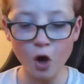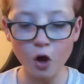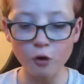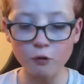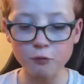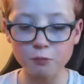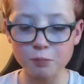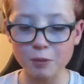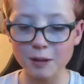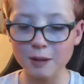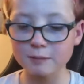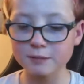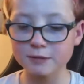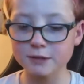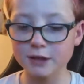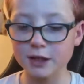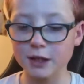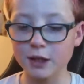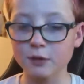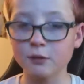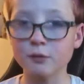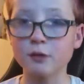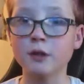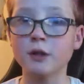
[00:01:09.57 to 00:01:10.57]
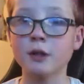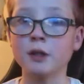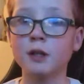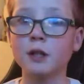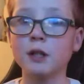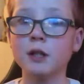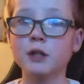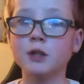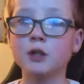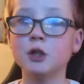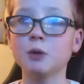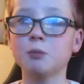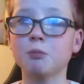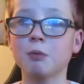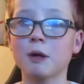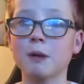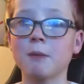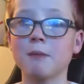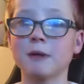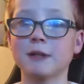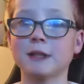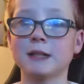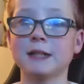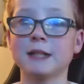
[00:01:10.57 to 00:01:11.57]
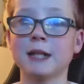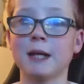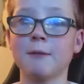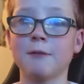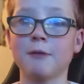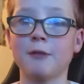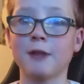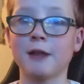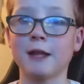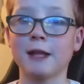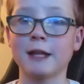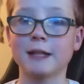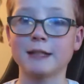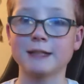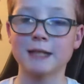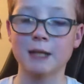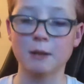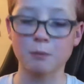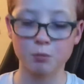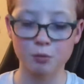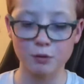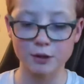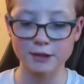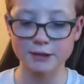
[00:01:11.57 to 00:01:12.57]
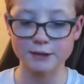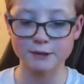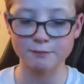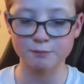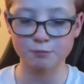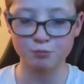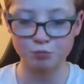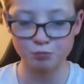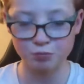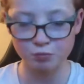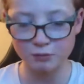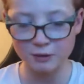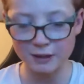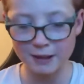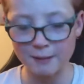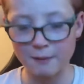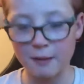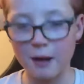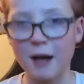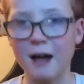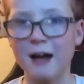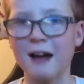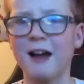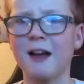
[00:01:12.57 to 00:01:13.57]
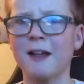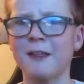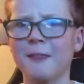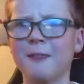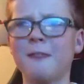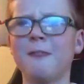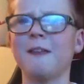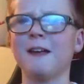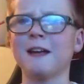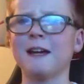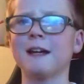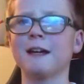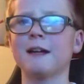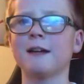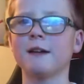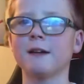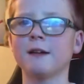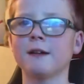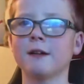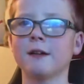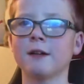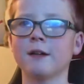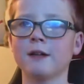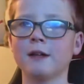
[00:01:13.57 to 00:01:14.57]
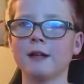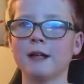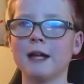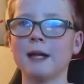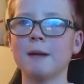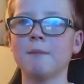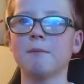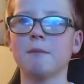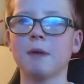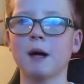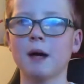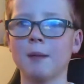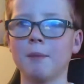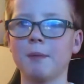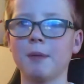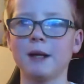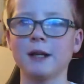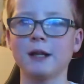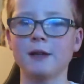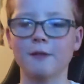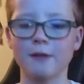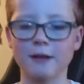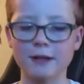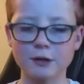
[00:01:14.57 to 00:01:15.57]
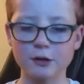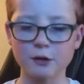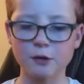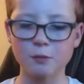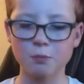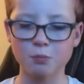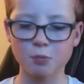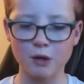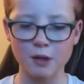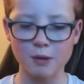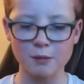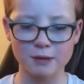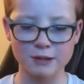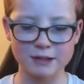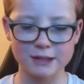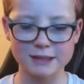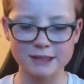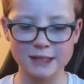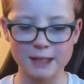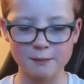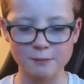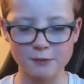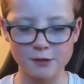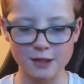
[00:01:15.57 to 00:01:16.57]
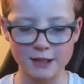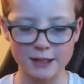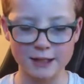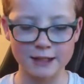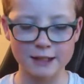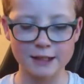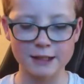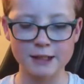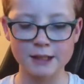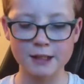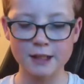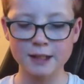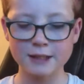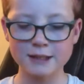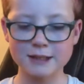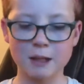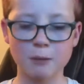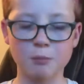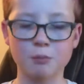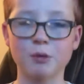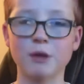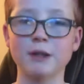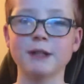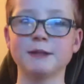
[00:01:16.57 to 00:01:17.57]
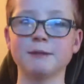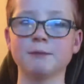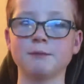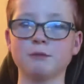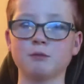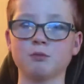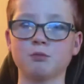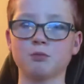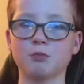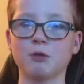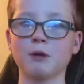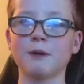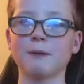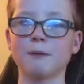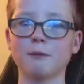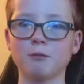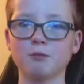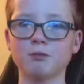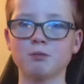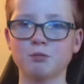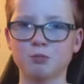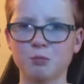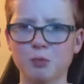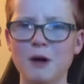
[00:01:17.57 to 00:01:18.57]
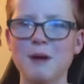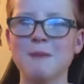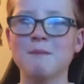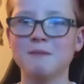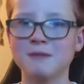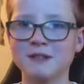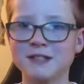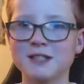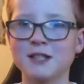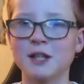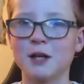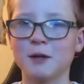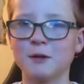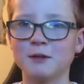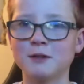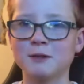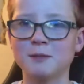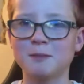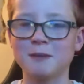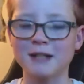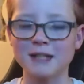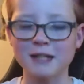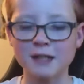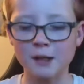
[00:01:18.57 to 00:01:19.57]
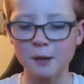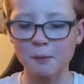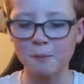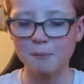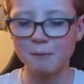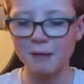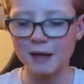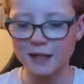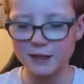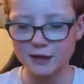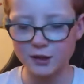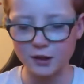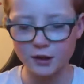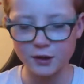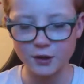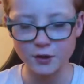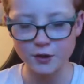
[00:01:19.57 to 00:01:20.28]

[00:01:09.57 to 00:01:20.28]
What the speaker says: Brimstone. Do pretty much the same thing, except I think, in my opinion, they do pretty much the same thing, except Brimstone's been done better.